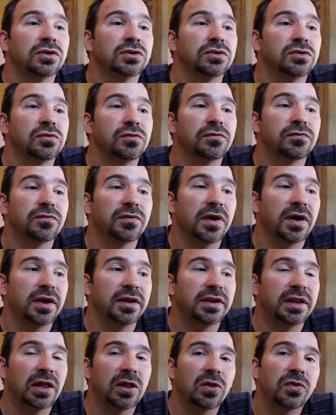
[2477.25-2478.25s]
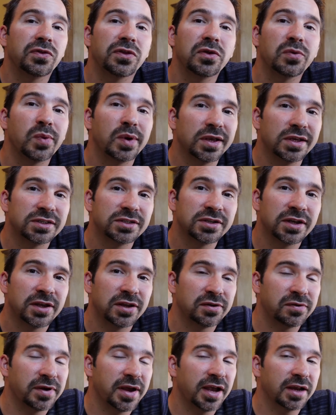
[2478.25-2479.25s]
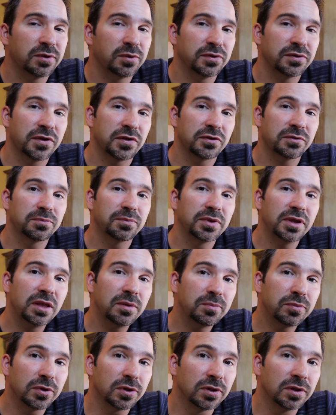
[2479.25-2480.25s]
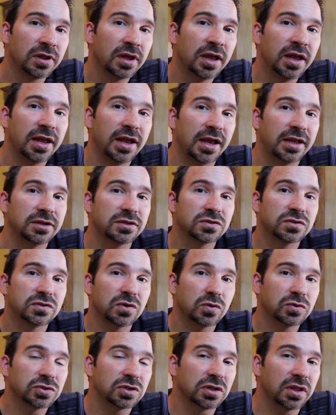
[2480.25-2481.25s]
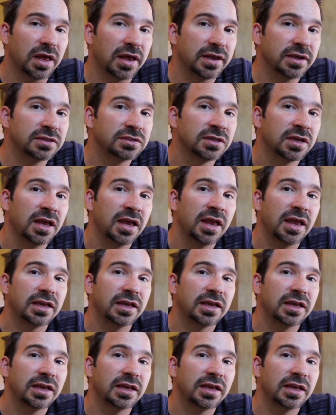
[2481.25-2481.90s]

to find healthy ways to interact with other people and to socialize.